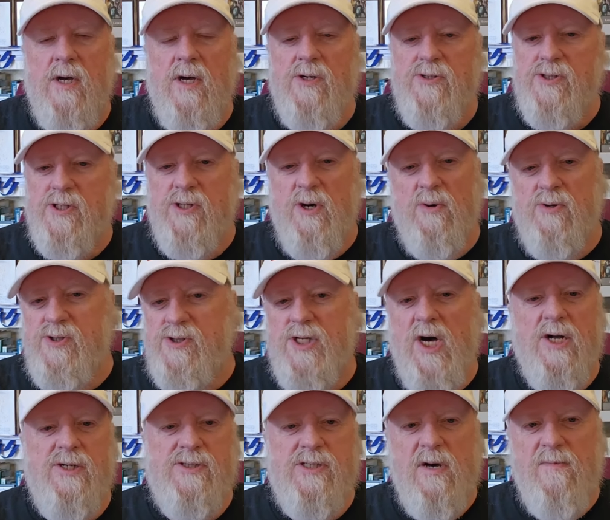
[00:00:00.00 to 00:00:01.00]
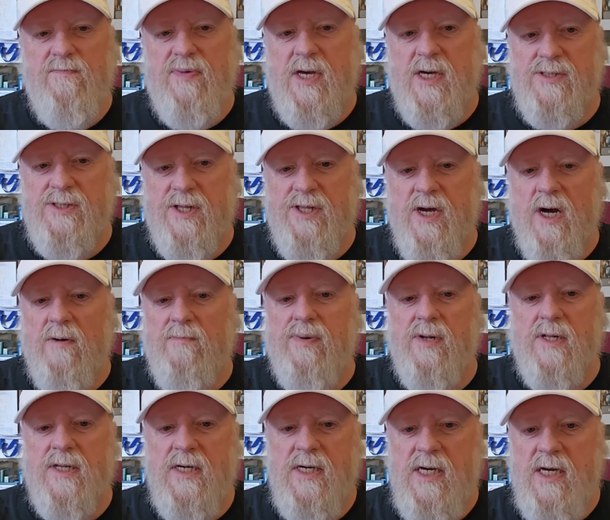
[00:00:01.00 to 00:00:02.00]
So don't judge them because of their
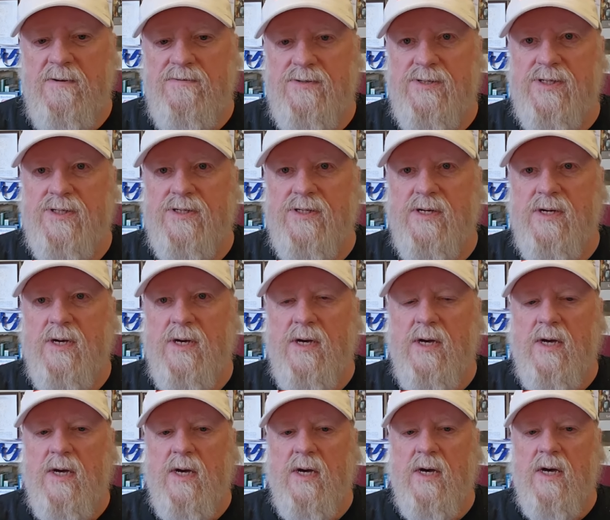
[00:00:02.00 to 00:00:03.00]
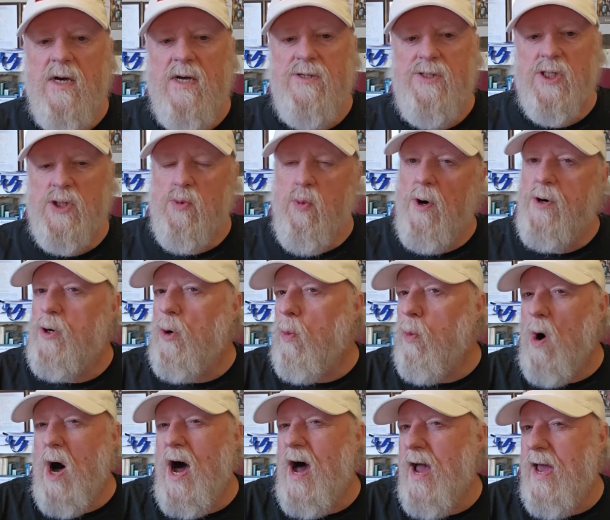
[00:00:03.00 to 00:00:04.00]
beliefs. Just wonder
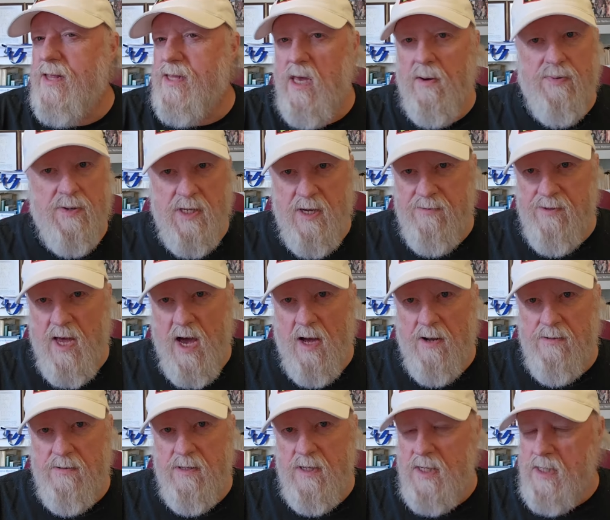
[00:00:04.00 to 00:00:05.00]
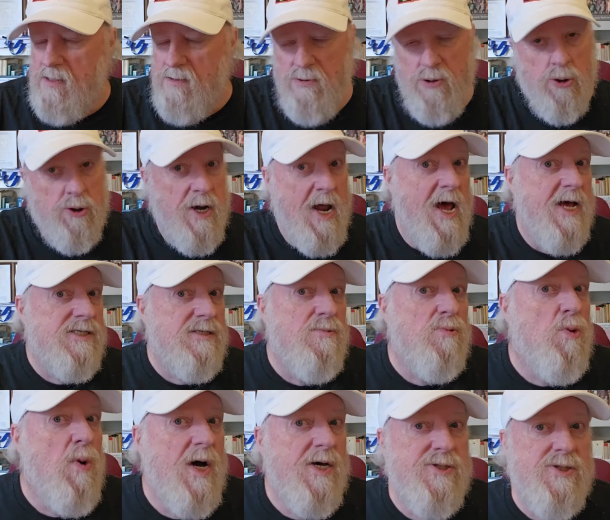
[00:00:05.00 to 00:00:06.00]
why they believe that. You can ask them
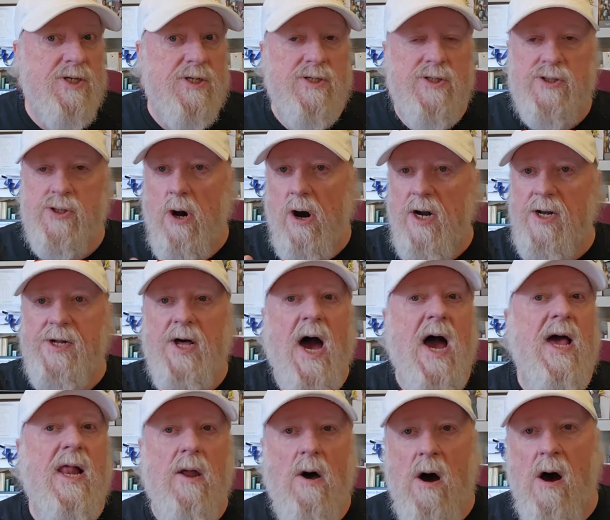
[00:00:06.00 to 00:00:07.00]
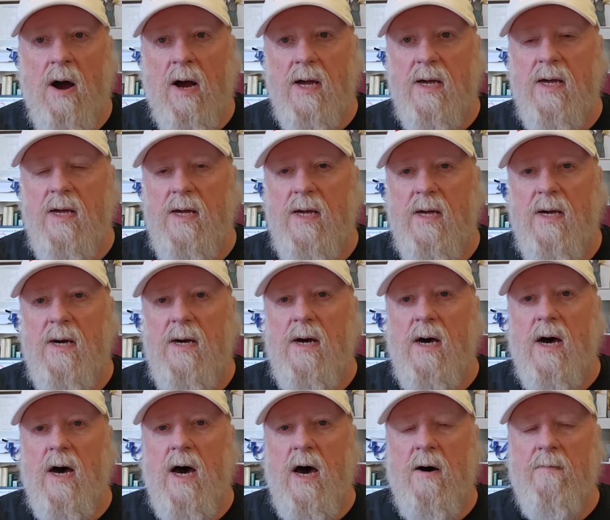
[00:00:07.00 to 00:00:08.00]
questions, start a dialogue.
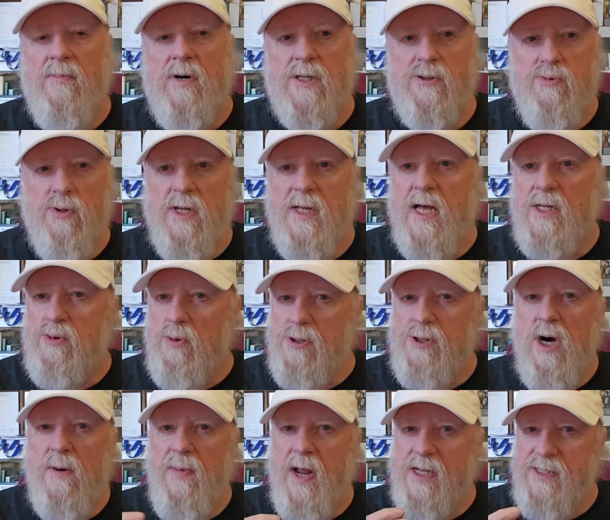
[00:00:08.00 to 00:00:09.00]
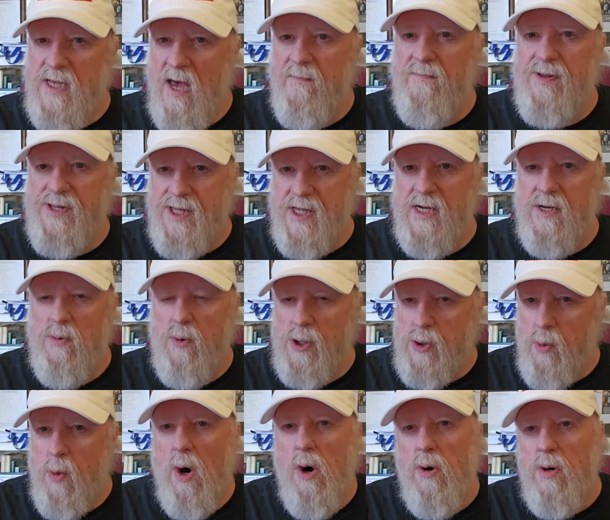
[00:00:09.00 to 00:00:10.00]
Because really that's what we're talking about, is empathy.
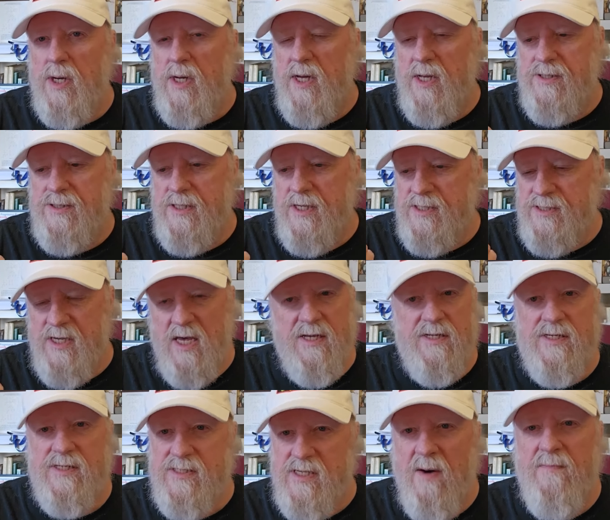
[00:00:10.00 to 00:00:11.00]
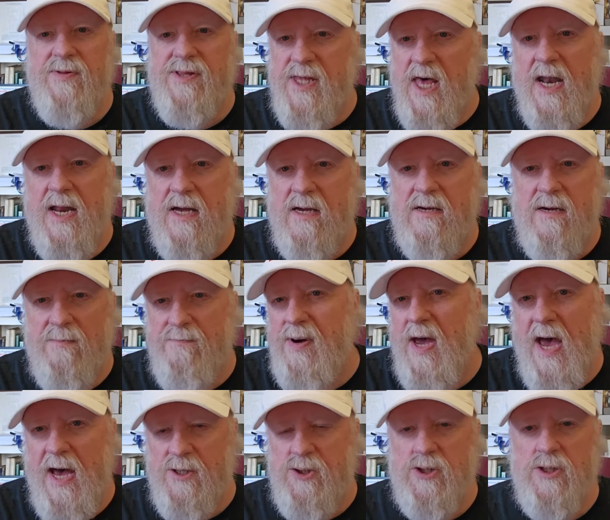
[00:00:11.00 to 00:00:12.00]
With woke, it's empathetic
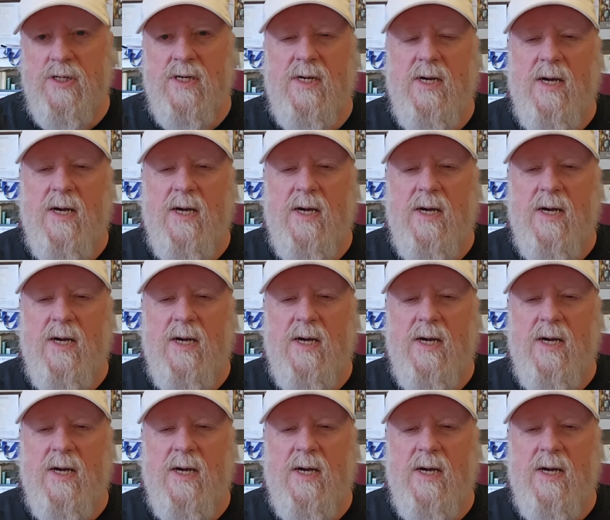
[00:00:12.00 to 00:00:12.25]
compassion.